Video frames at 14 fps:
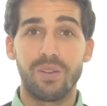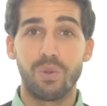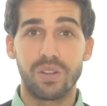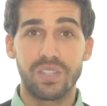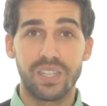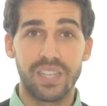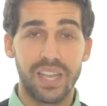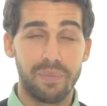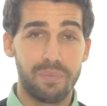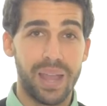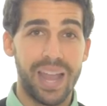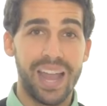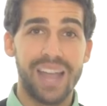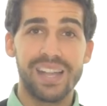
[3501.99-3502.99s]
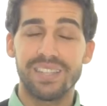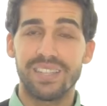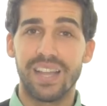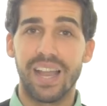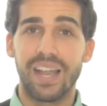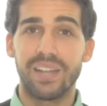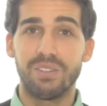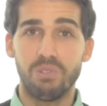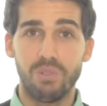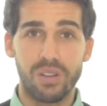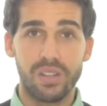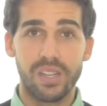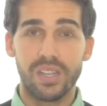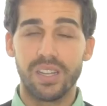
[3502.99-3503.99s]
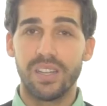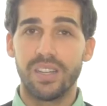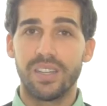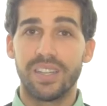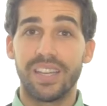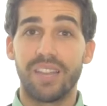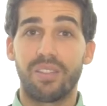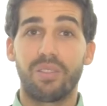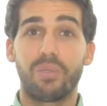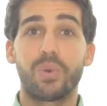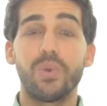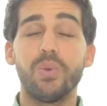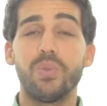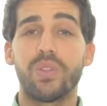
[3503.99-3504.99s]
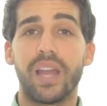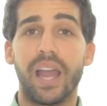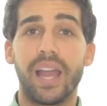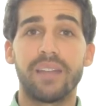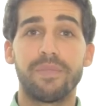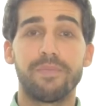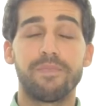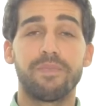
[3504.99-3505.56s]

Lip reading: or to get past that, or get through that,